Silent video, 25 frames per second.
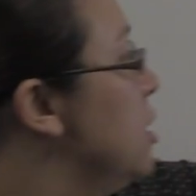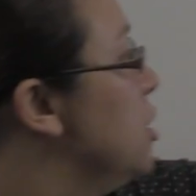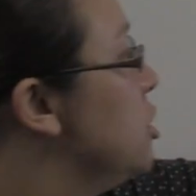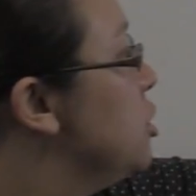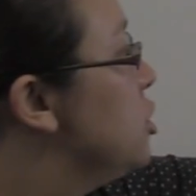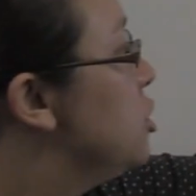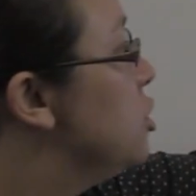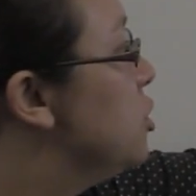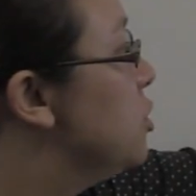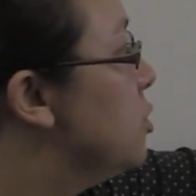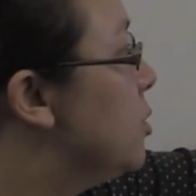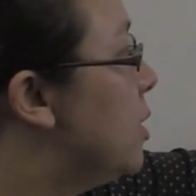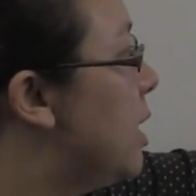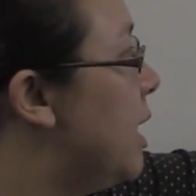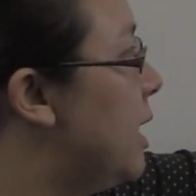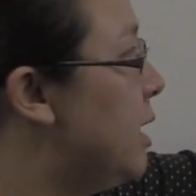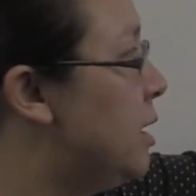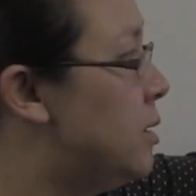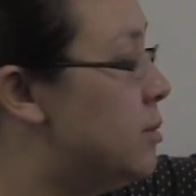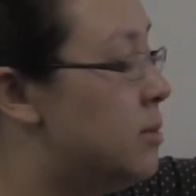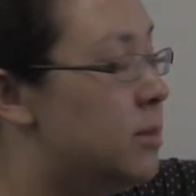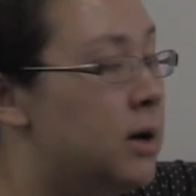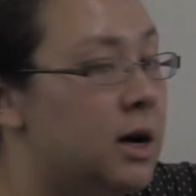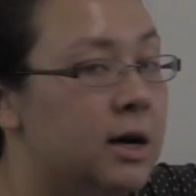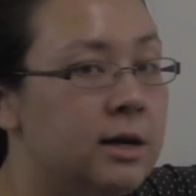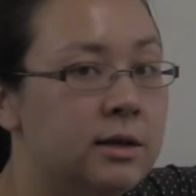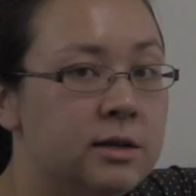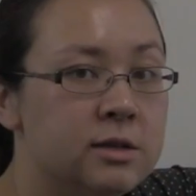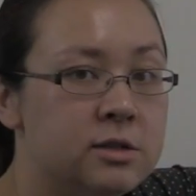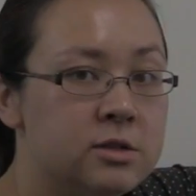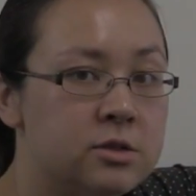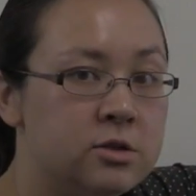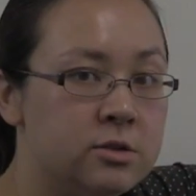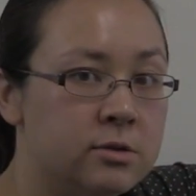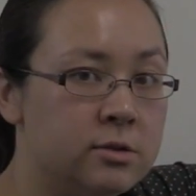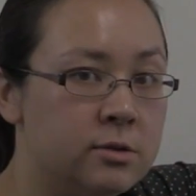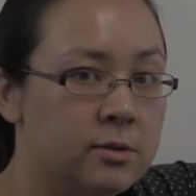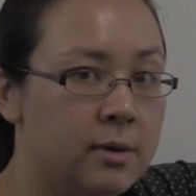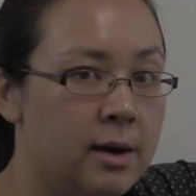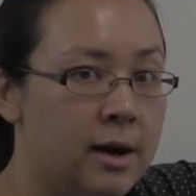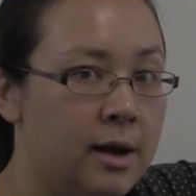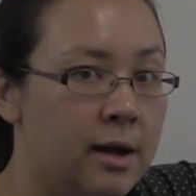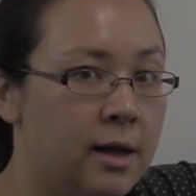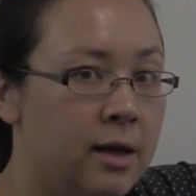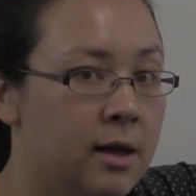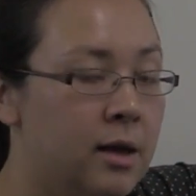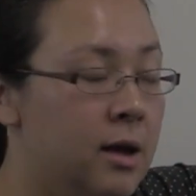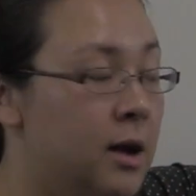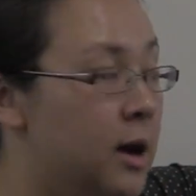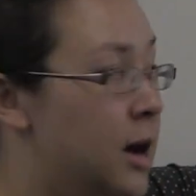2i and minus 2i
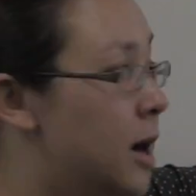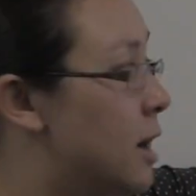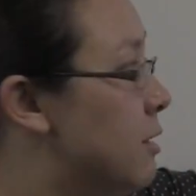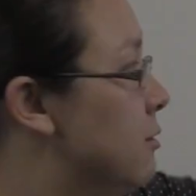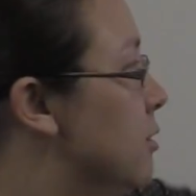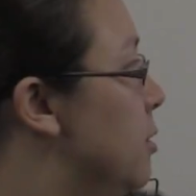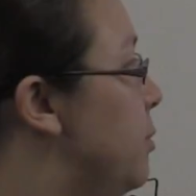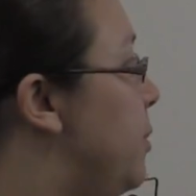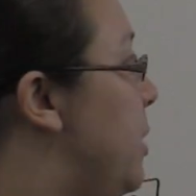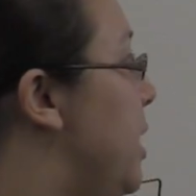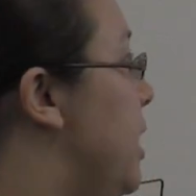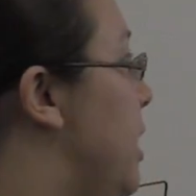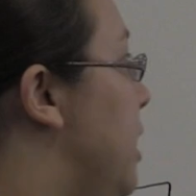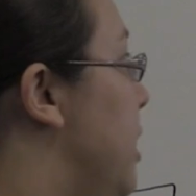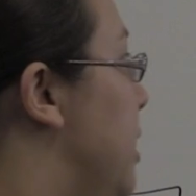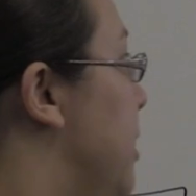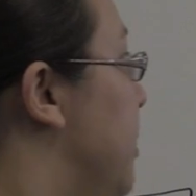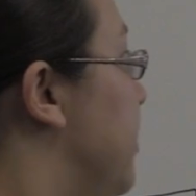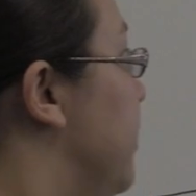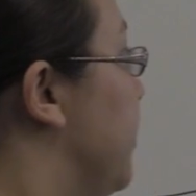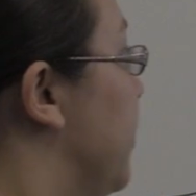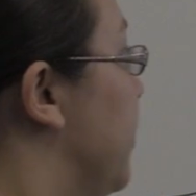are a pair,